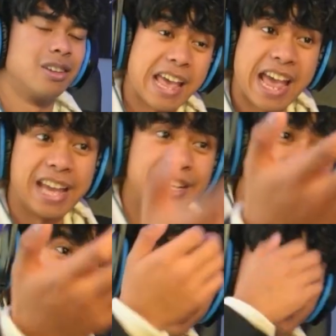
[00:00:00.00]

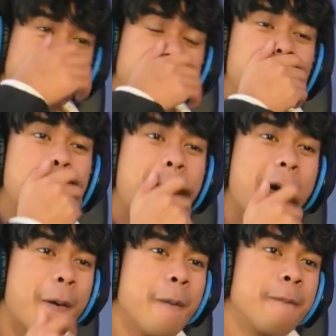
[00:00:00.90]
Angel devil,
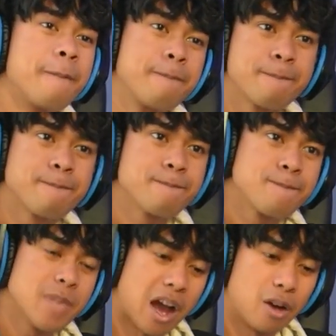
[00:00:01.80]
bro.
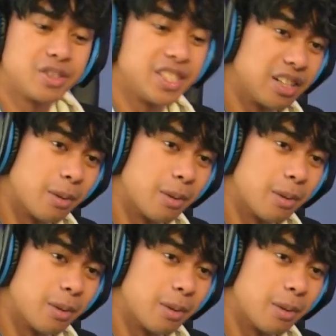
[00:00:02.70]
I was seeing a